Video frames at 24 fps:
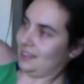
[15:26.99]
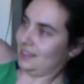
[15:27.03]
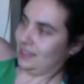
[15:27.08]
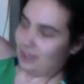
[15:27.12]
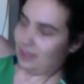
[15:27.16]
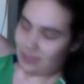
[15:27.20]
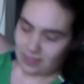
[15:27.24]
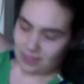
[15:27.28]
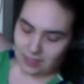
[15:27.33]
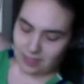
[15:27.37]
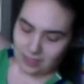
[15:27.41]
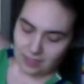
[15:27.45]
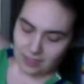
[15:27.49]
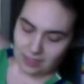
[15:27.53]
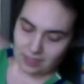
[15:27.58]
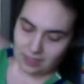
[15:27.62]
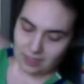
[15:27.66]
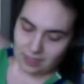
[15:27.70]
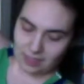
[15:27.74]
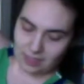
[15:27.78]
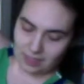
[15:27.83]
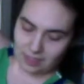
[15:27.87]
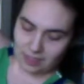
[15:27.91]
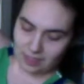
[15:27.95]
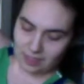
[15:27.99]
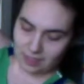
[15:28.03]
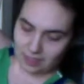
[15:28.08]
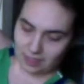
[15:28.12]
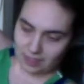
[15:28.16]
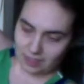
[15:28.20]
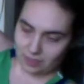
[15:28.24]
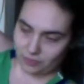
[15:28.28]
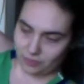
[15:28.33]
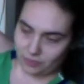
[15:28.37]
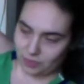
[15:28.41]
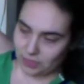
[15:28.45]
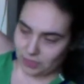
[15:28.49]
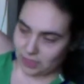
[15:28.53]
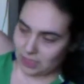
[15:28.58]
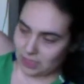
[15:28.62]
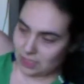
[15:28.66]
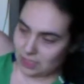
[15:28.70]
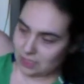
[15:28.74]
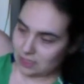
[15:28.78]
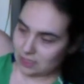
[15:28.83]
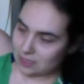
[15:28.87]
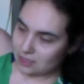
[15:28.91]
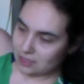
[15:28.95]
And
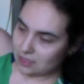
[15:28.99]
release.